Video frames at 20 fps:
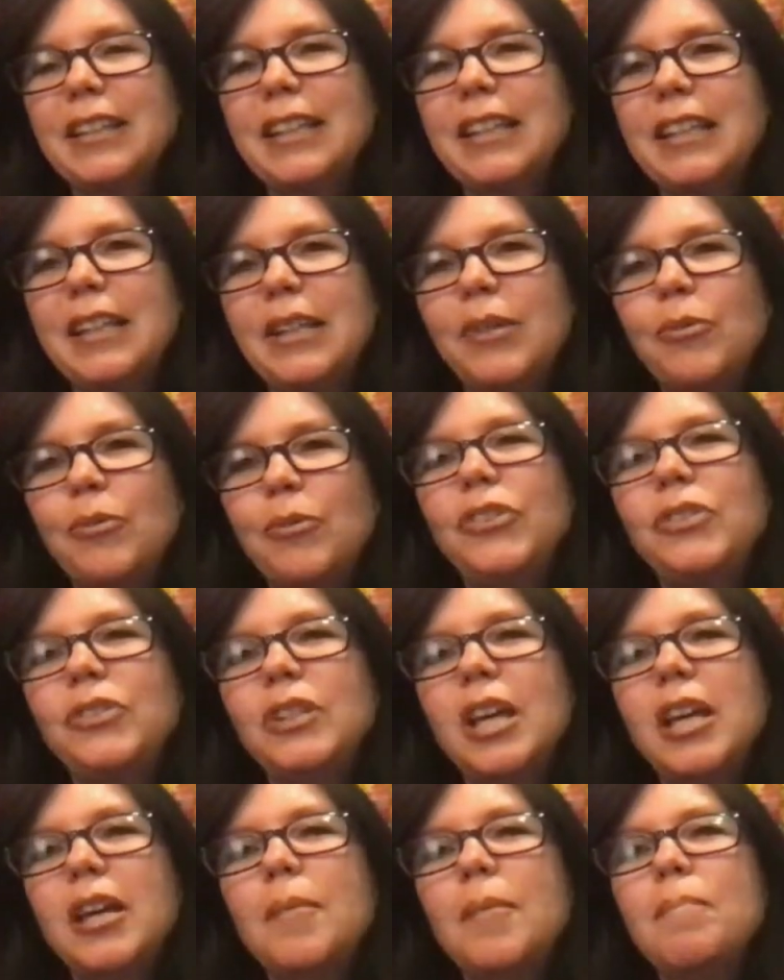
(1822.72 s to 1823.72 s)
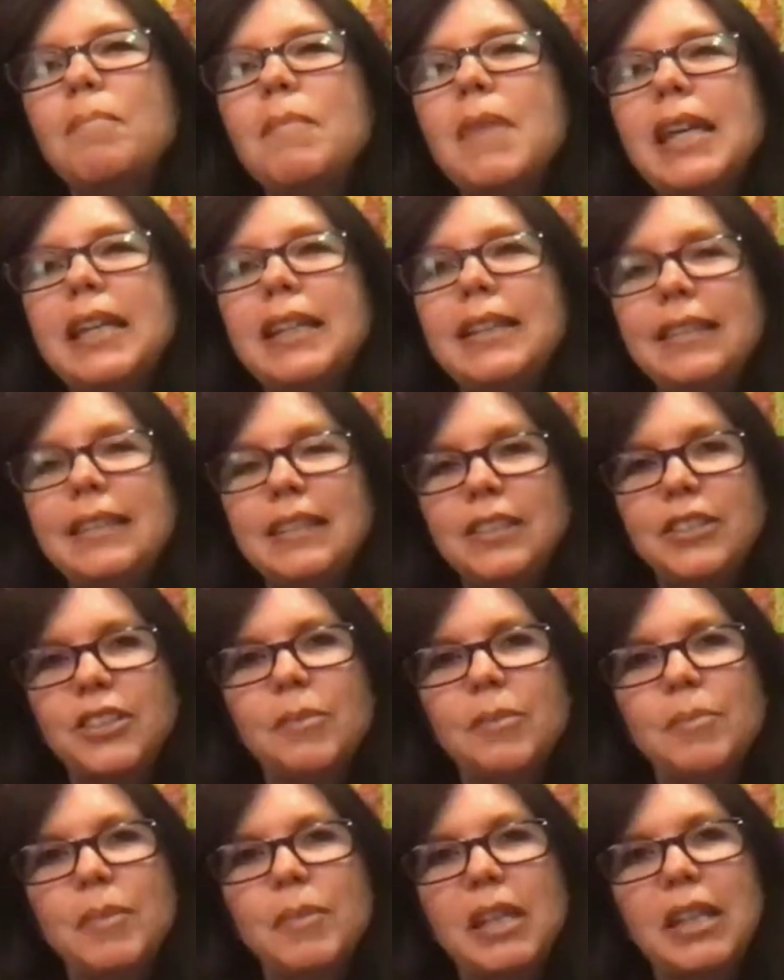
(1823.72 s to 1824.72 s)
it was amazing to
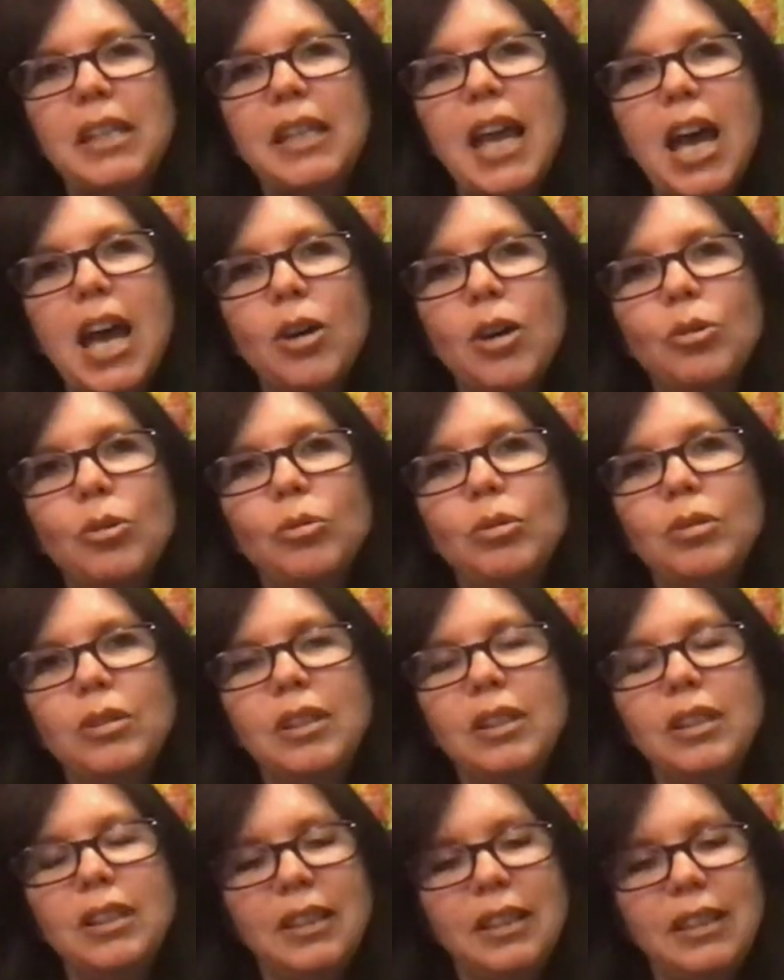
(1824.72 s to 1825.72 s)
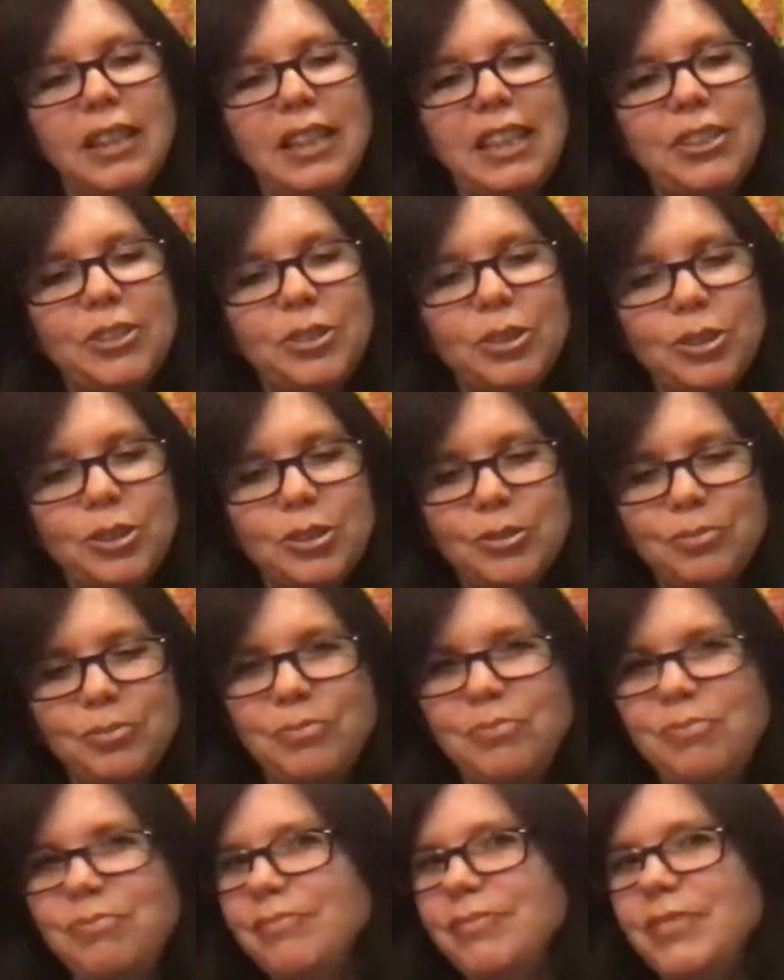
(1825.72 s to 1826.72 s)
me how little
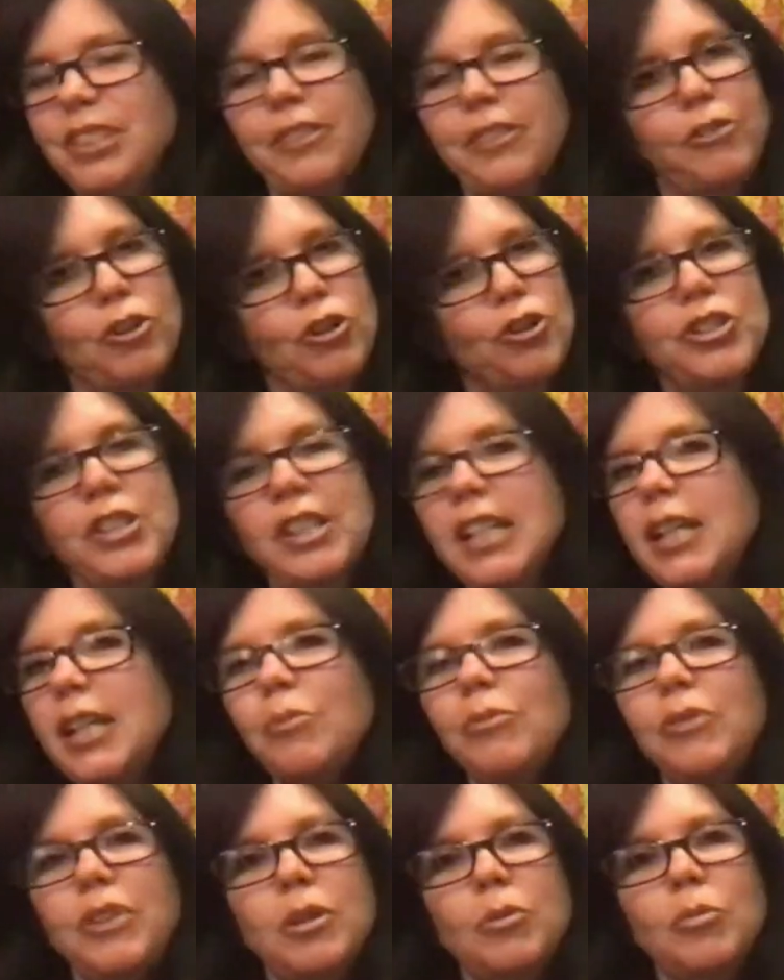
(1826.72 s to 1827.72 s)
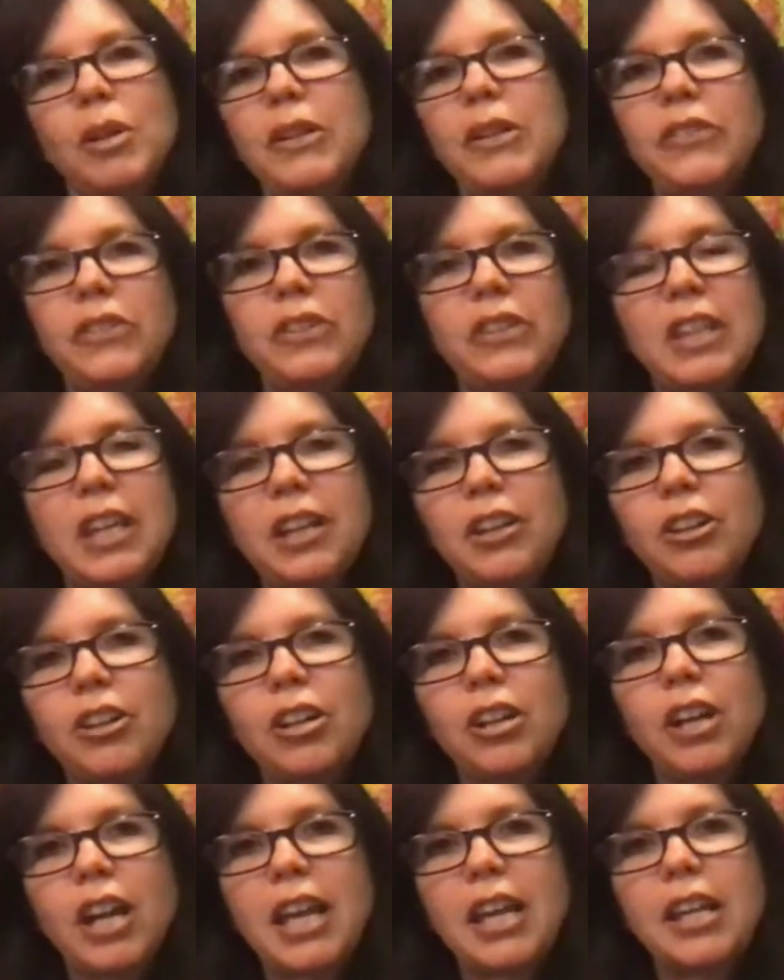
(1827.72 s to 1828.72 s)
diversity there was
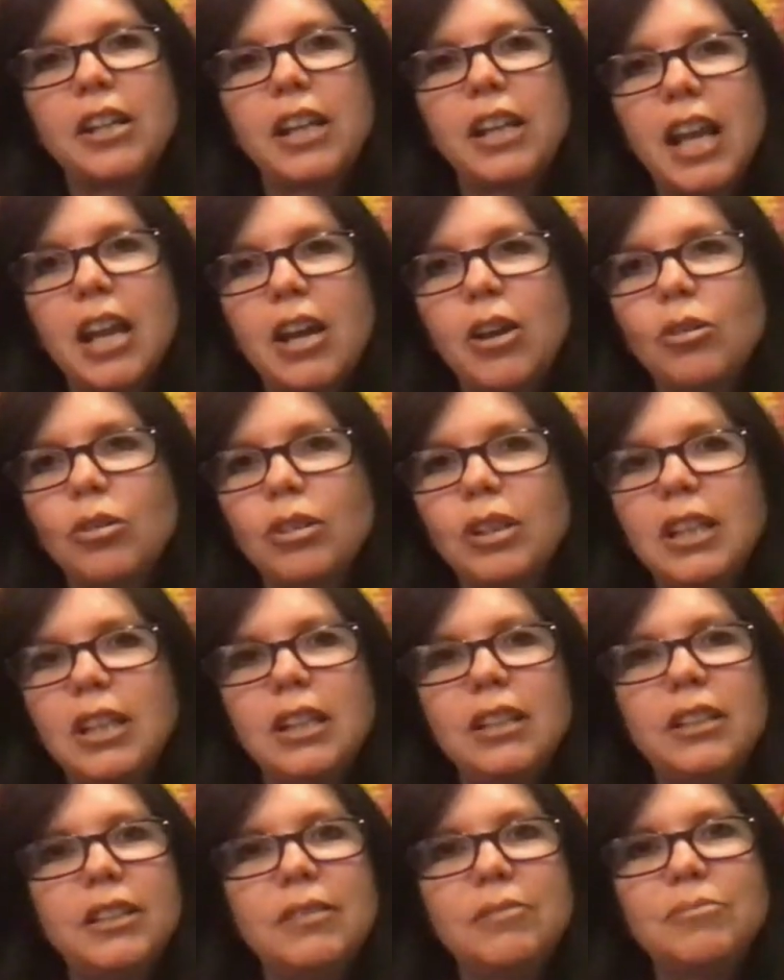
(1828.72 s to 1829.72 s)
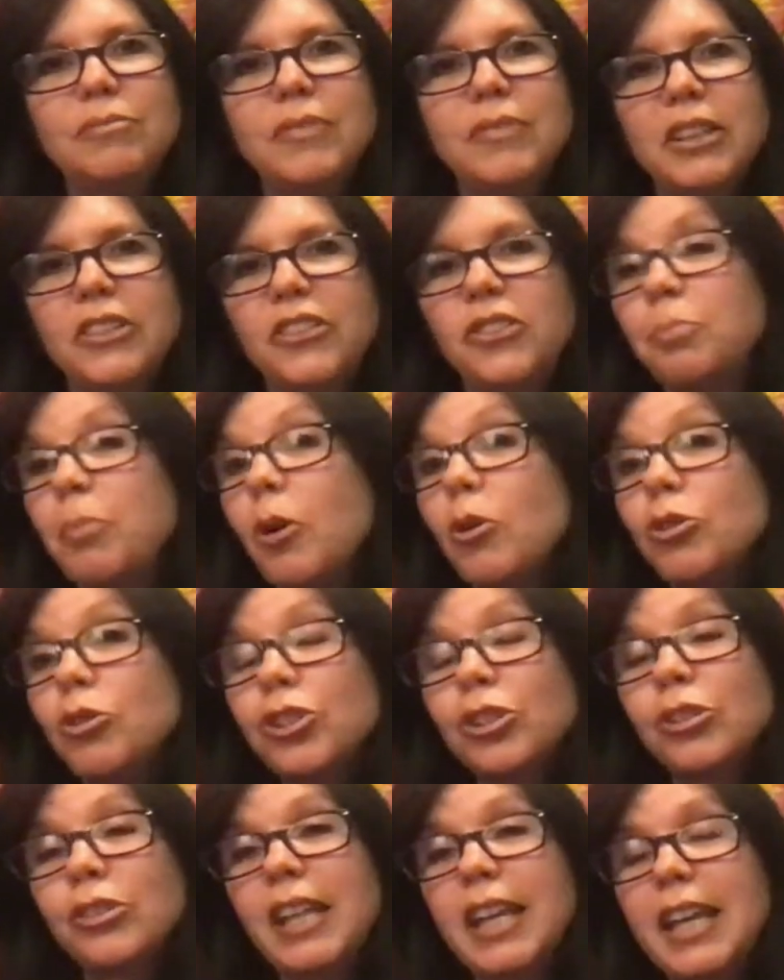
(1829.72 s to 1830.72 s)
there and how little
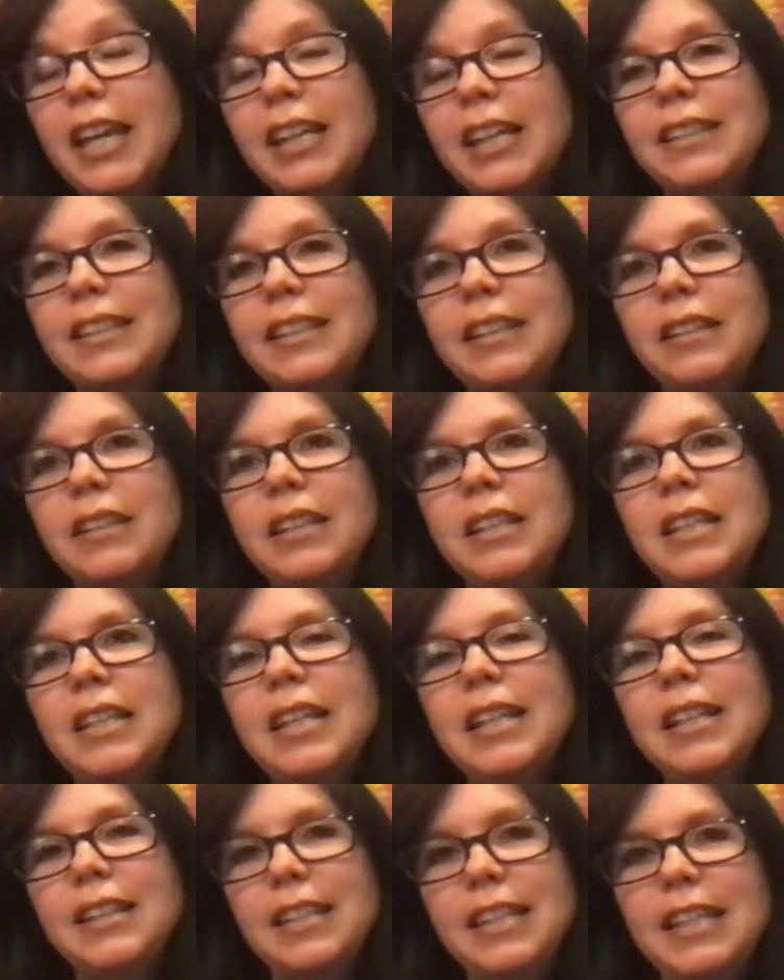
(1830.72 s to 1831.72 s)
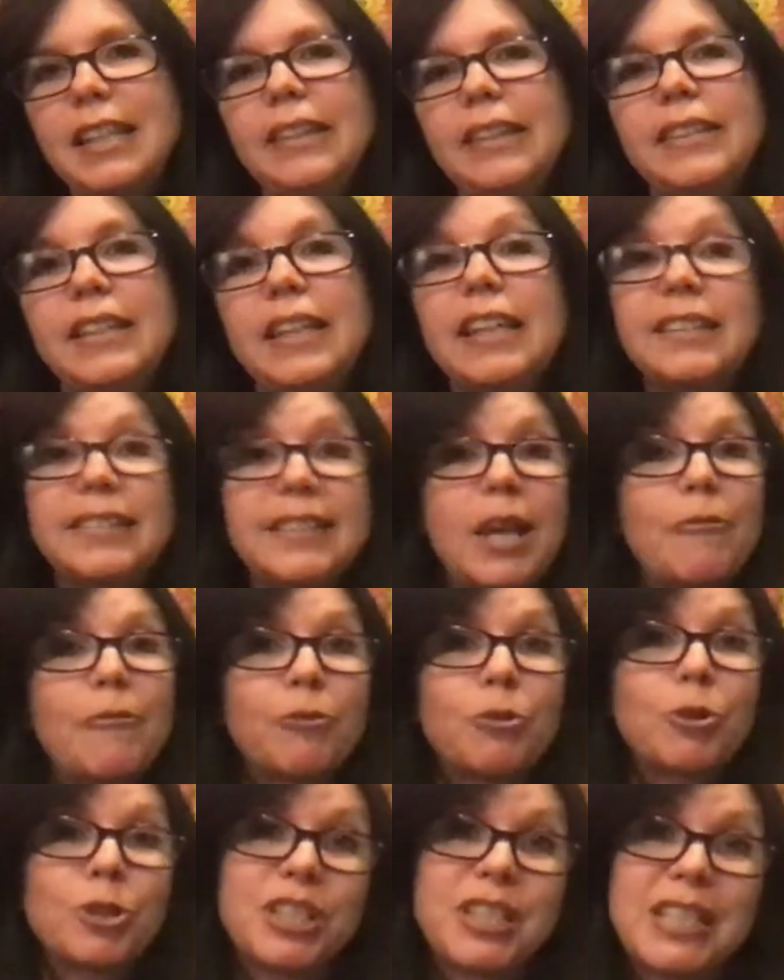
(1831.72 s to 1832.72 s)
exposure they had to things except
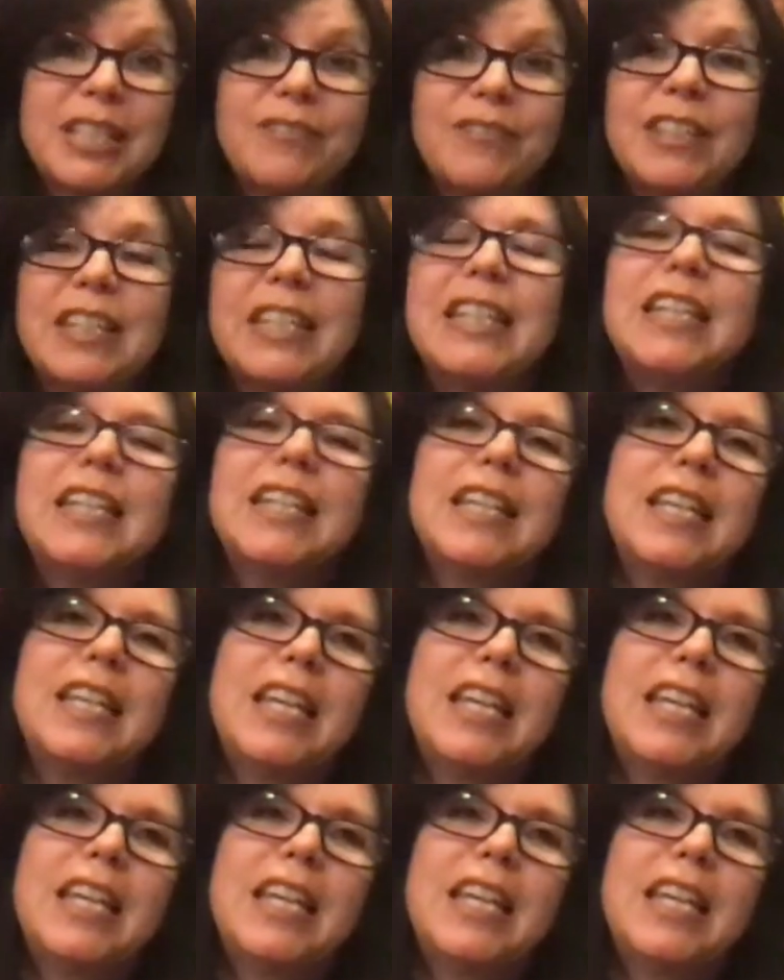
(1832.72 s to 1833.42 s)
for TV.